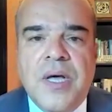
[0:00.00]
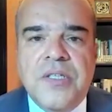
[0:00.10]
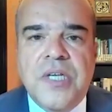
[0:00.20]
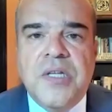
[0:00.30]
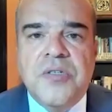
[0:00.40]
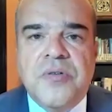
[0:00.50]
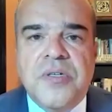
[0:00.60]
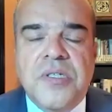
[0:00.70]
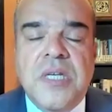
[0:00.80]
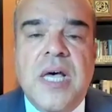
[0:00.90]

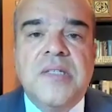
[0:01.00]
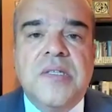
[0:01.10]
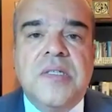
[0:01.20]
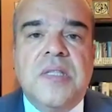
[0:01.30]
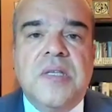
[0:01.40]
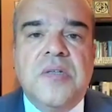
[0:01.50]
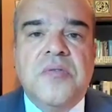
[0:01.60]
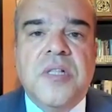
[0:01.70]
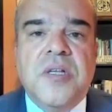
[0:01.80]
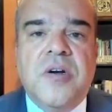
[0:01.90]
dangerous tasks that the
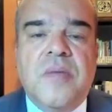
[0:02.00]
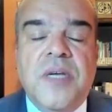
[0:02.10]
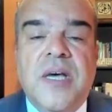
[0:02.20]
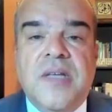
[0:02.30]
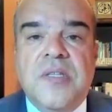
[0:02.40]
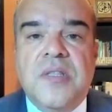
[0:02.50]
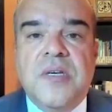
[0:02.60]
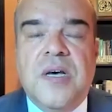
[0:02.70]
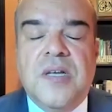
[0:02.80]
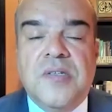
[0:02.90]
Israeli army has in the
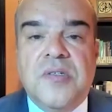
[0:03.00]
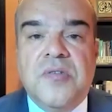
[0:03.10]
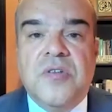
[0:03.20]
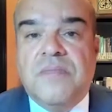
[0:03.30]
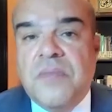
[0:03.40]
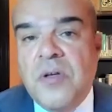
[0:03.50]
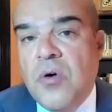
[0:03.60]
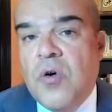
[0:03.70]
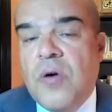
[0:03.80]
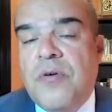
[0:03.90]
Gaza Strip,
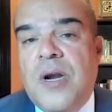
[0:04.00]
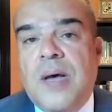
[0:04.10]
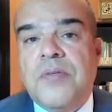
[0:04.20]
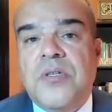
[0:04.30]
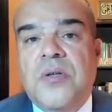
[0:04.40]
or perhaps